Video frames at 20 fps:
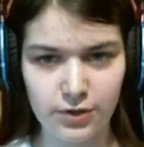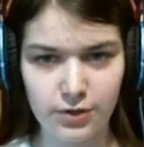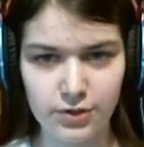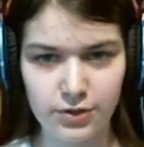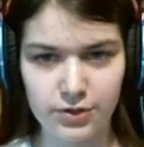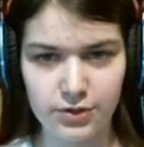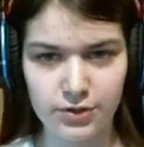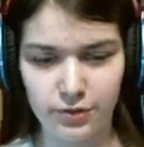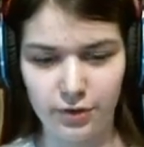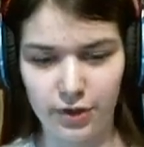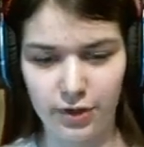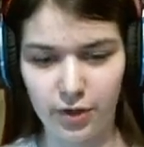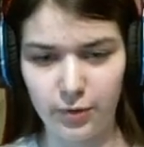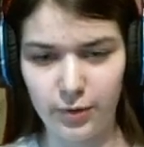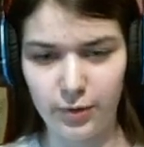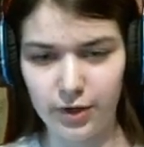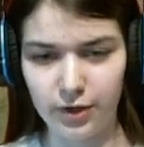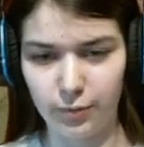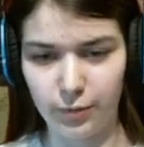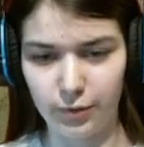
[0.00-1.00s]
So really
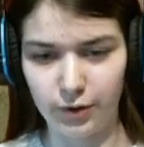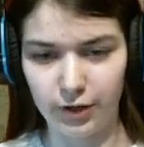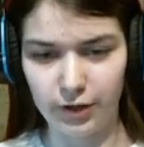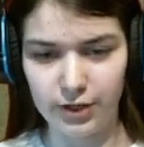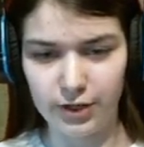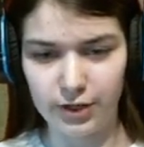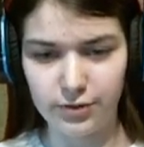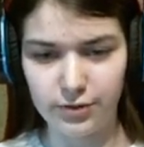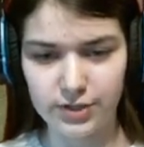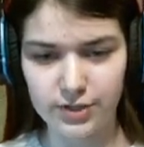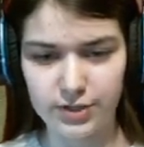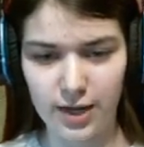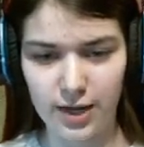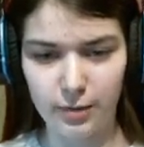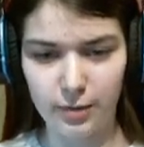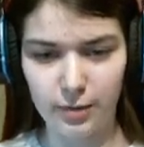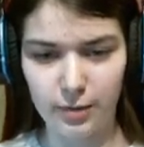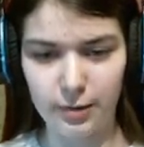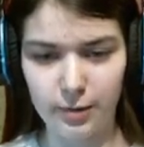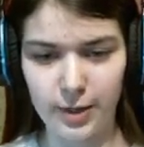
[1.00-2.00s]
quick, we're going to use
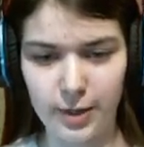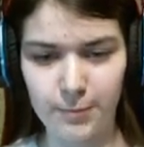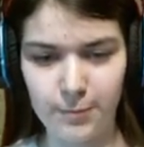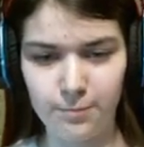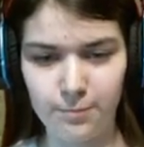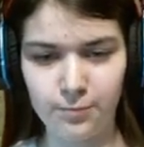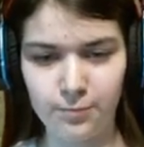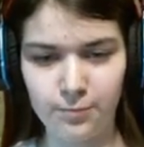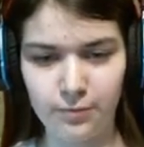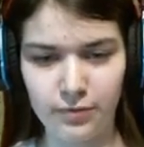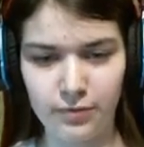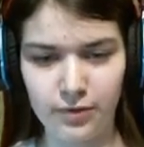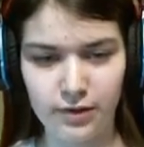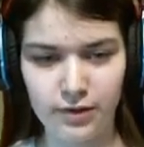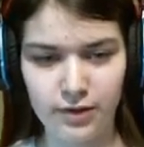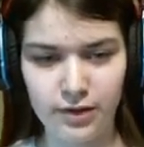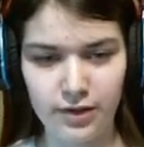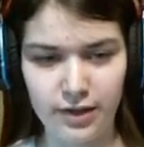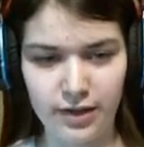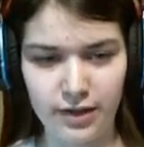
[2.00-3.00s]
Ember Bomb,
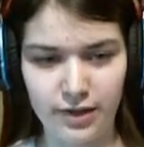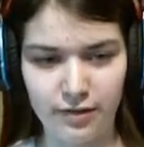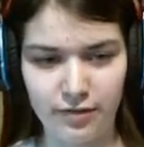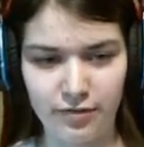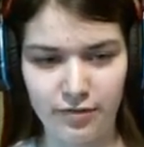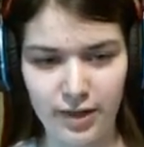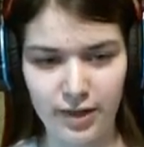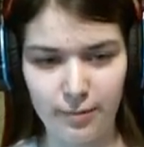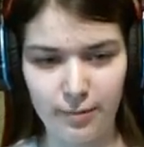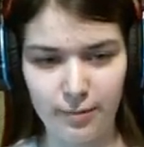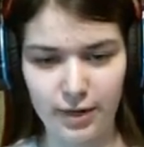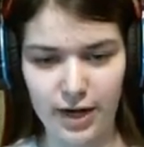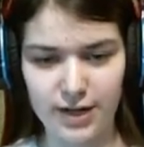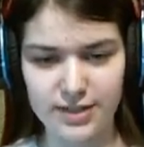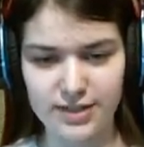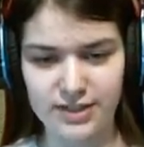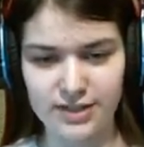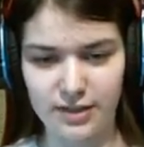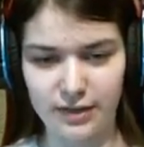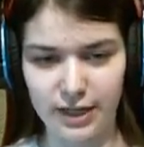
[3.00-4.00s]
and Flame
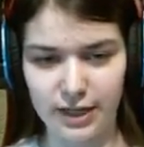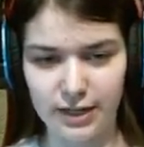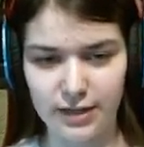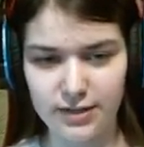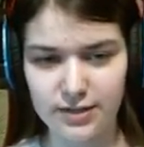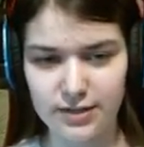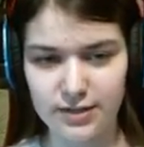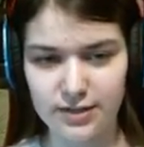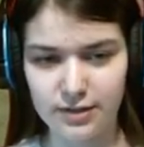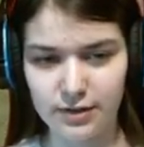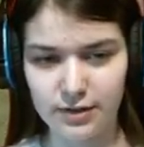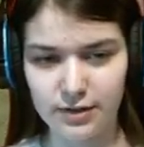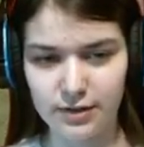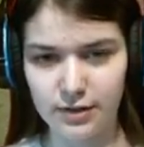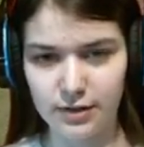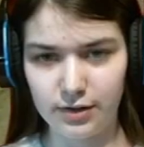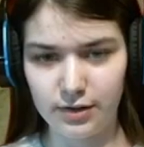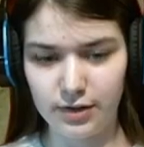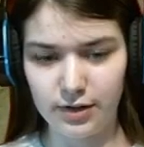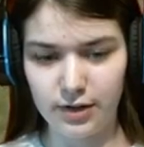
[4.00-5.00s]
Barrage is linked.
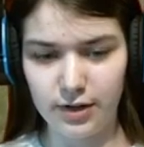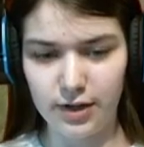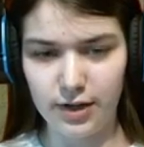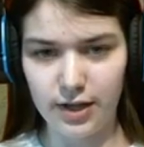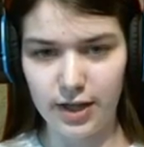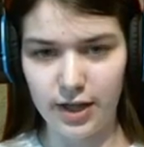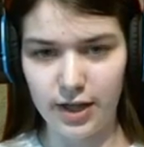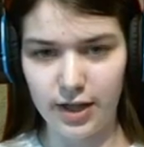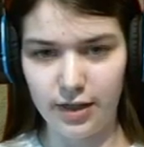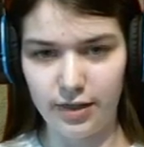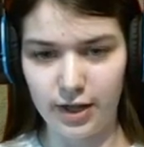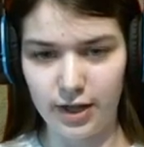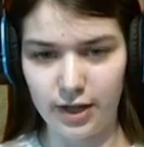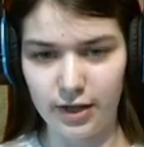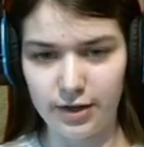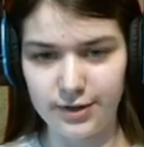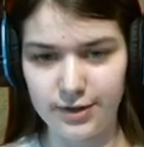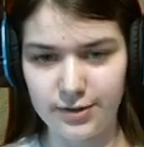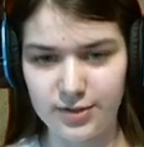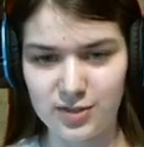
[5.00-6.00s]
And
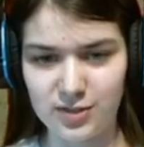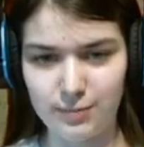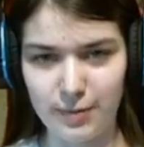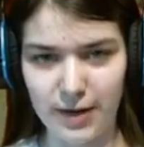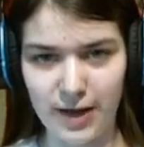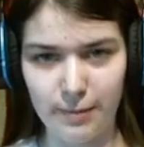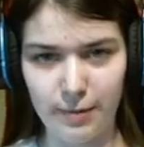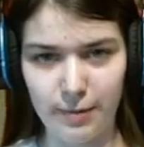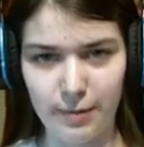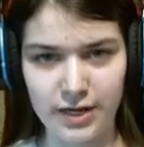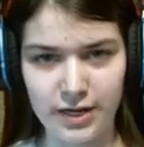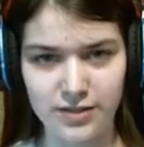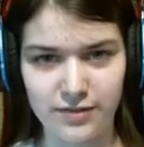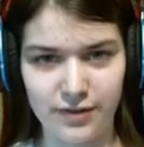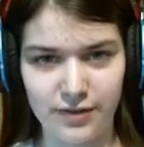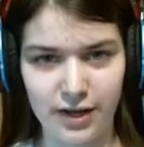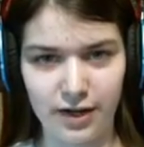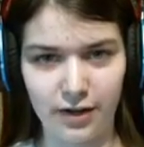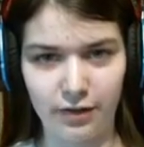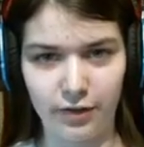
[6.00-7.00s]
then you spam Ice
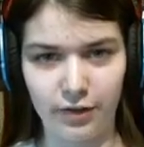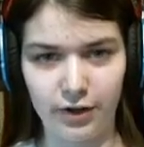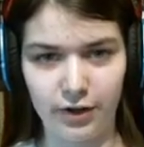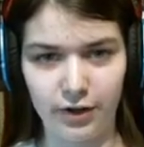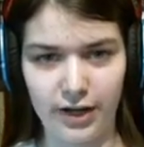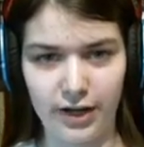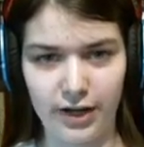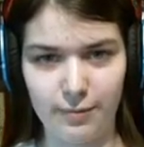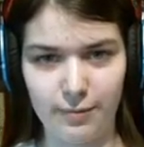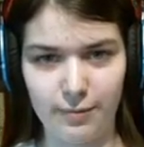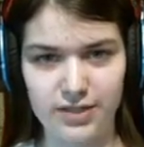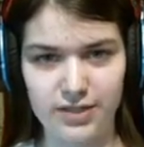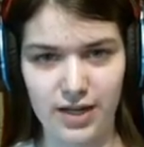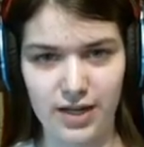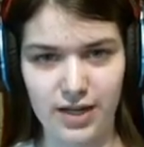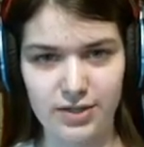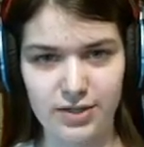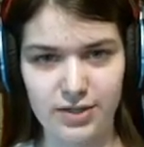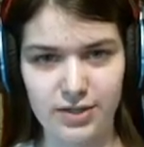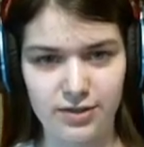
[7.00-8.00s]
Fang, and look at how much
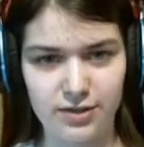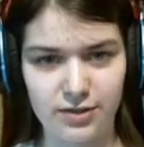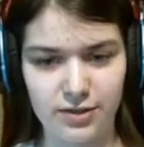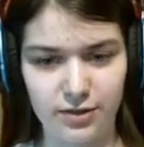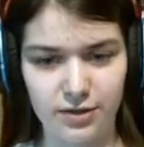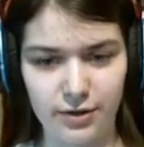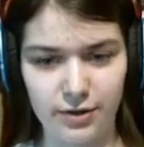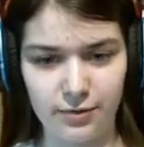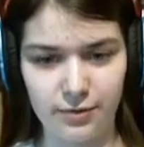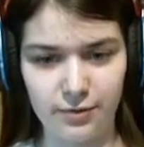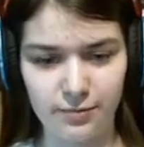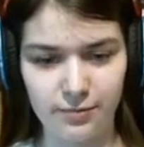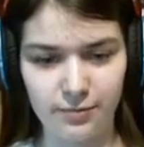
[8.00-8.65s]
damage that's doing.